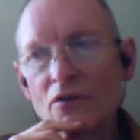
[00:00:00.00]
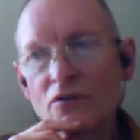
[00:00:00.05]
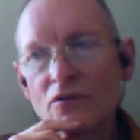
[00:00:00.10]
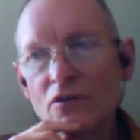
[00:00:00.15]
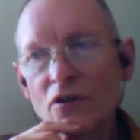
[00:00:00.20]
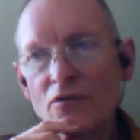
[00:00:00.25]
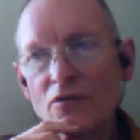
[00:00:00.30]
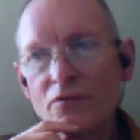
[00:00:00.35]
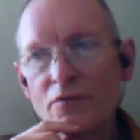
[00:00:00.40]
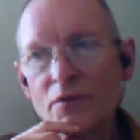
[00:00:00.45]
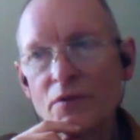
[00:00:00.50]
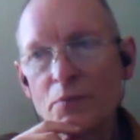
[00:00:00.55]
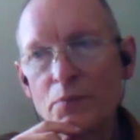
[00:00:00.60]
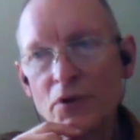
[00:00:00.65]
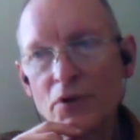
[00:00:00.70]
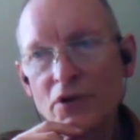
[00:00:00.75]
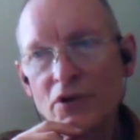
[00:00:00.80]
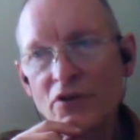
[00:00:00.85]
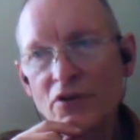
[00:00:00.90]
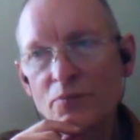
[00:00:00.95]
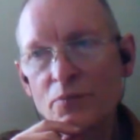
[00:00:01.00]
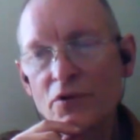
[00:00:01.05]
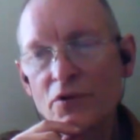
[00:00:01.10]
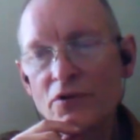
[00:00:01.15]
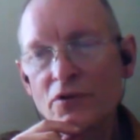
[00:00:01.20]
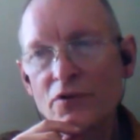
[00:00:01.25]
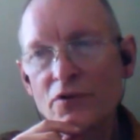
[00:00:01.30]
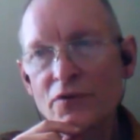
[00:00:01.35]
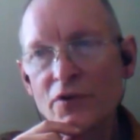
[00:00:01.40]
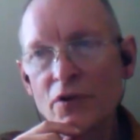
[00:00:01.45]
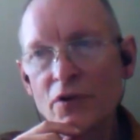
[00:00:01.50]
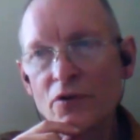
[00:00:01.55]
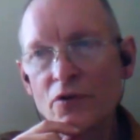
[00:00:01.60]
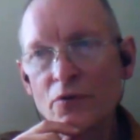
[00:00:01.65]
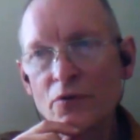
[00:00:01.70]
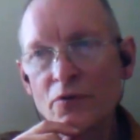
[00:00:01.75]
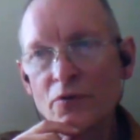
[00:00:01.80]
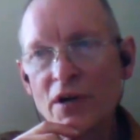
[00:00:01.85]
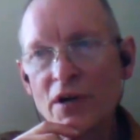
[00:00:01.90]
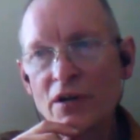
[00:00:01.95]
So from the Buddha's point of view, the
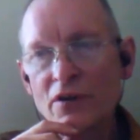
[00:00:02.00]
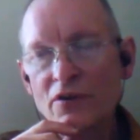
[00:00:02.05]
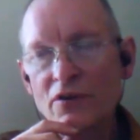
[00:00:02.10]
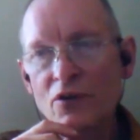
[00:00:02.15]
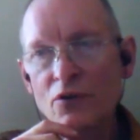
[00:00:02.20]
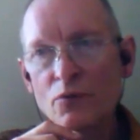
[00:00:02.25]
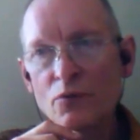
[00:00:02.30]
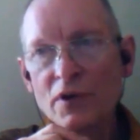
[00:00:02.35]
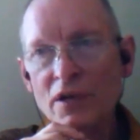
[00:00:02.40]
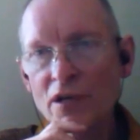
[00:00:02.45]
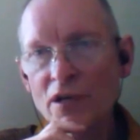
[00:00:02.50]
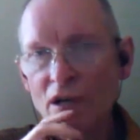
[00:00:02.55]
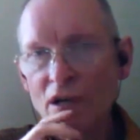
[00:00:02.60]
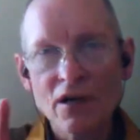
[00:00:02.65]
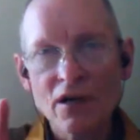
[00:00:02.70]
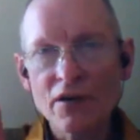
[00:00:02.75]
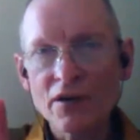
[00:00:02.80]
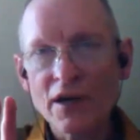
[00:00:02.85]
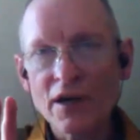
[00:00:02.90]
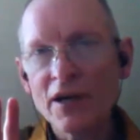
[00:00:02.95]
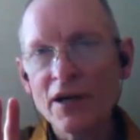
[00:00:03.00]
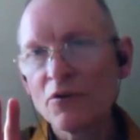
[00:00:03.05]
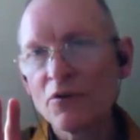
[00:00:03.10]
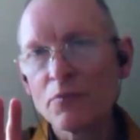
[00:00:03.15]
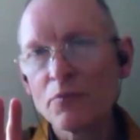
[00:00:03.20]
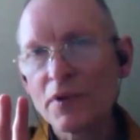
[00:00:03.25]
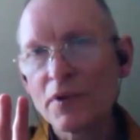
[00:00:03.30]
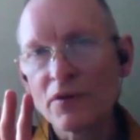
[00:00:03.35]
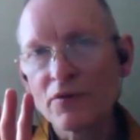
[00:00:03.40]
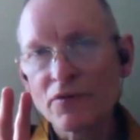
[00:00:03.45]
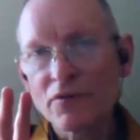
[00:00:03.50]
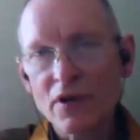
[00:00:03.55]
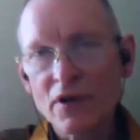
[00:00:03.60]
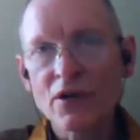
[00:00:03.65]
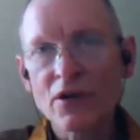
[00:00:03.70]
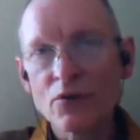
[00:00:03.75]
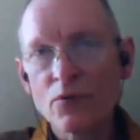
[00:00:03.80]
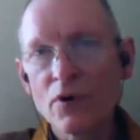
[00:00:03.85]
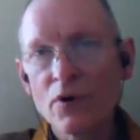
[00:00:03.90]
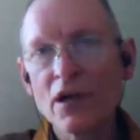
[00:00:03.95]
fact that we can't help being
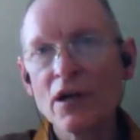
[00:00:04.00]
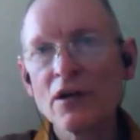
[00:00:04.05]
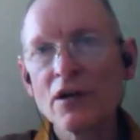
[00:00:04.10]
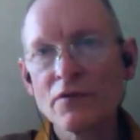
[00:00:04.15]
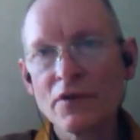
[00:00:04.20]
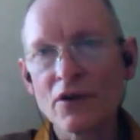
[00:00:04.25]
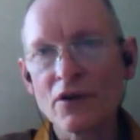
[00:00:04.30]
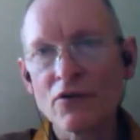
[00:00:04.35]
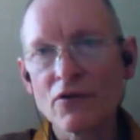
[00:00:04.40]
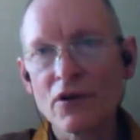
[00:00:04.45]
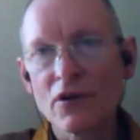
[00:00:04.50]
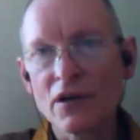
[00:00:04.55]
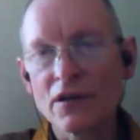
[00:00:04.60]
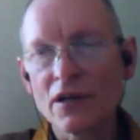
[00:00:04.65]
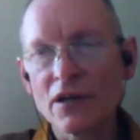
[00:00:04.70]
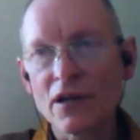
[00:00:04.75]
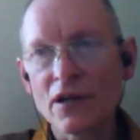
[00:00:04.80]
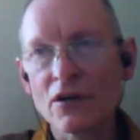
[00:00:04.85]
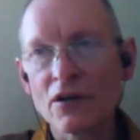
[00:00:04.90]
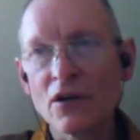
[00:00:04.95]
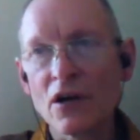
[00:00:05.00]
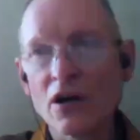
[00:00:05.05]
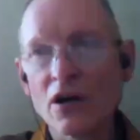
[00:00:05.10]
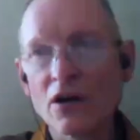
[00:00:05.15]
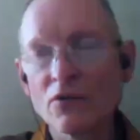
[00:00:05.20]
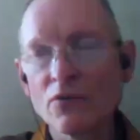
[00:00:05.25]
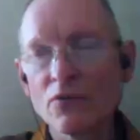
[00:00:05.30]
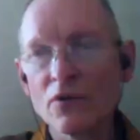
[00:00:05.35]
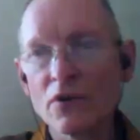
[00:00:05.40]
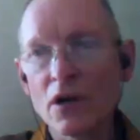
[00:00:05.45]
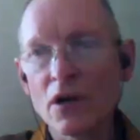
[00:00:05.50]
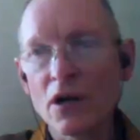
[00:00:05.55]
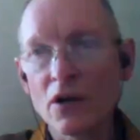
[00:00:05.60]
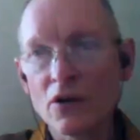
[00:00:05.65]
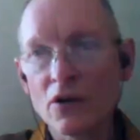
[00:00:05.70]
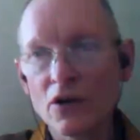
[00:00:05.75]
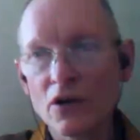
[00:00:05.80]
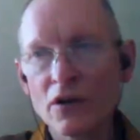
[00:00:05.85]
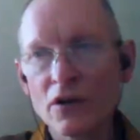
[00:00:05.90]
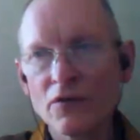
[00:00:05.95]
very aware of it right now, and a
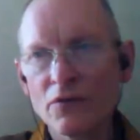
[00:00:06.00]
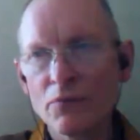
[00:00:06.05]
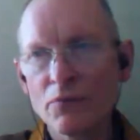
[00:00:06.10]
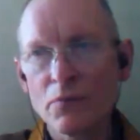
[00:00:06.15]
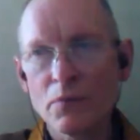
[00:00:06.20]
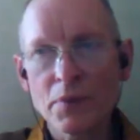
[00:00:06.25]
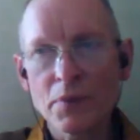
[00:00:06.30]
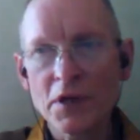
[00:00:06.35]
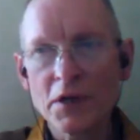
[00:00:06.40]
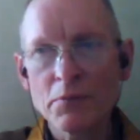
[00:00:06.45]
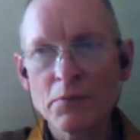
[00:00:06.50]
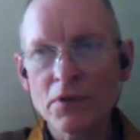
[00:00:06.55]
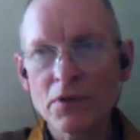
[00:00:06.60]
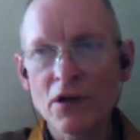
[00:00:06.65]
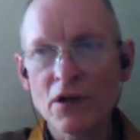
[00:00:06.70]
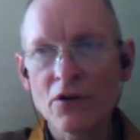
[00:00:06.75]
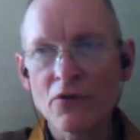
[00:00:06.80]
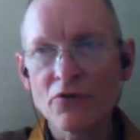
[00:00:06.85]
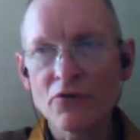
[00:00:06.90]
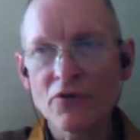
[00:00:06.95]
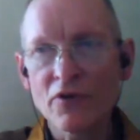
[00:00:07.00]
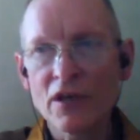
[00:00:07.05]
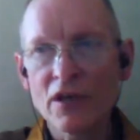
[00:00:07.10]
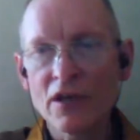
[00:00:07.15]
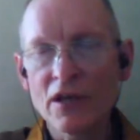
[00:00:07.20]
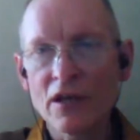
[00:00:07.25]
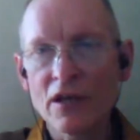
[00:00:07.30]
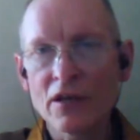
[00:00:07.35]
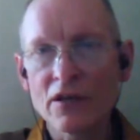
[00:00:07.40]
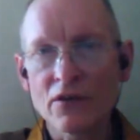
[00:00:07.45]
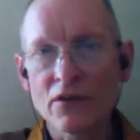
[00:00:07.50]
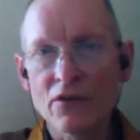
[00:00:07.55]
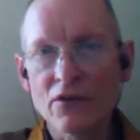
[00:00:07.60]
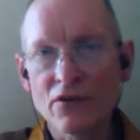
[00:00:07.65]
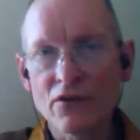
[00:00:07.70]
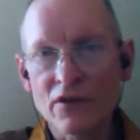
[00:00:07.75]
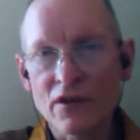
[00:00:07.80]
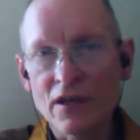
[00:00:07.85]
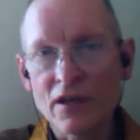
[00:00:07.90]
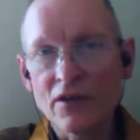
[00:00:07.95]
lot of people are feeling
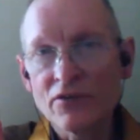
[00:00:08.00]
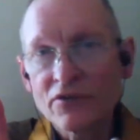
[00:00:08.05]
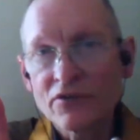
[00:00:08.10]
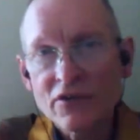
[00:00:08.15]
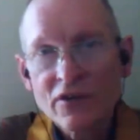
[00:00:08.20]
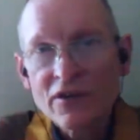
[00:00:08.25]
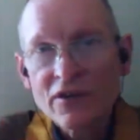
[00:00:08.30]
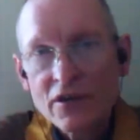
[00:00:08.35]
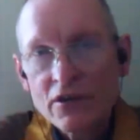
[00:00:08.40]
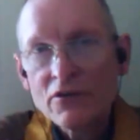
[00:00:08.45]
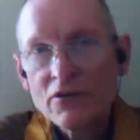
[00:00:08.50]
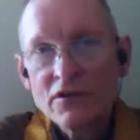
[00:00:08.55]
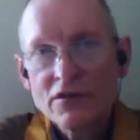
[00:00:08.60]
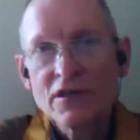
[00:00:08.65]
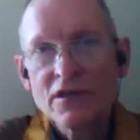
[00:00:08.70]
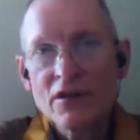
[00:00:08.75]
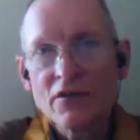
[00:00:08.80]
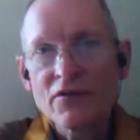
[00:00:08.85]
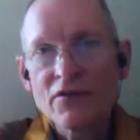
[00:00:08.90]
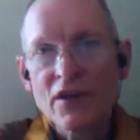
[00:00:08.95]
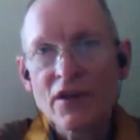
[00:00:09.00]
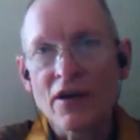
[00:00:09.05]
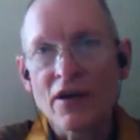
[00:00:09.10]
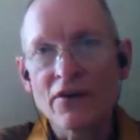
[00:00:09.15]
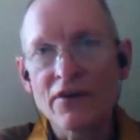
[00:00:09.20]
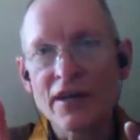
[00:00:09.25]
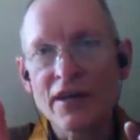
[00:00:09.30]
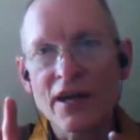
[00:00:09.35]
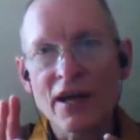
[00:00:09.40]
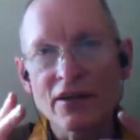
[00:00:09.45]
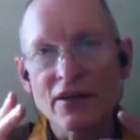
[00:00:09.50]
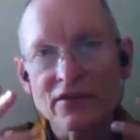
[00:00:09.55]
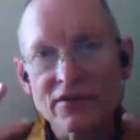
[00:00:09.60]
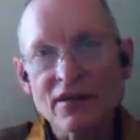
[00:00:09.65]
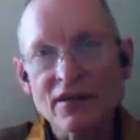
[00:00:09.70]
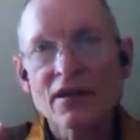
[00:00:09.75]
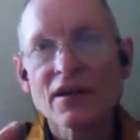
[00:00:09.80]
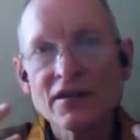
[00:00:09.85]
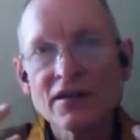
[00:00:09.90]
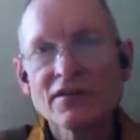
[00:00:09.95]
the insecurity of that, the
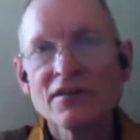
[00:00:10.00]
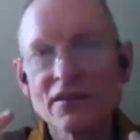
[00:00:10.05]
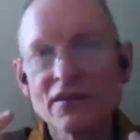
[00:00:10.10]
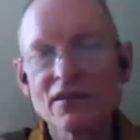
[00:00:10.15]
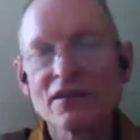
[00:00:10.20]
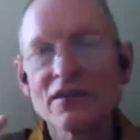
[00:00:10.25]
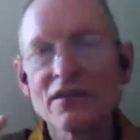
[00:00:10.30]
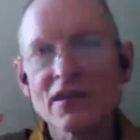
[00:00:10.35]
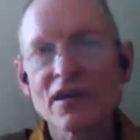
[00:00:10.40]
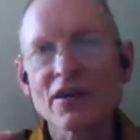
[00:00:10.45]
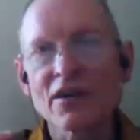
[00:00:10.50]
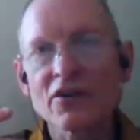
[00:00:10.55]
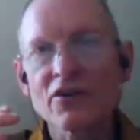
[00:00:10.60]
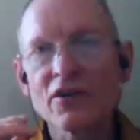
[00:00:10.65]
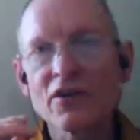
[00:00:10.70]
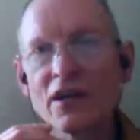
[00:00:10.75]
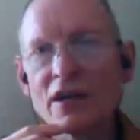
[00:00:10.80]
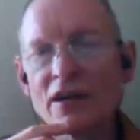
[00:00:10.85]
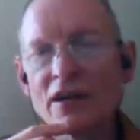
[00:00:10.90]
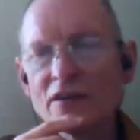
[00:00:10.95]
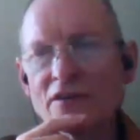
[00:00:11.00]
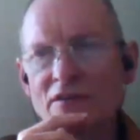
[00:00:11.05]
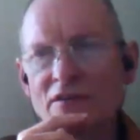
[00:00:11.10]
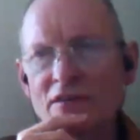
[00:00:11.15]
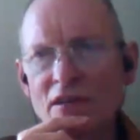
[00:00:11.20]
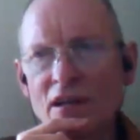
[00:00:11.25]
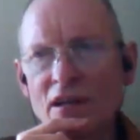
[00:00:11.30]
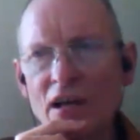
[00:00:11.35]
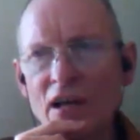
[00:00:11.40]
anxiety that that creates,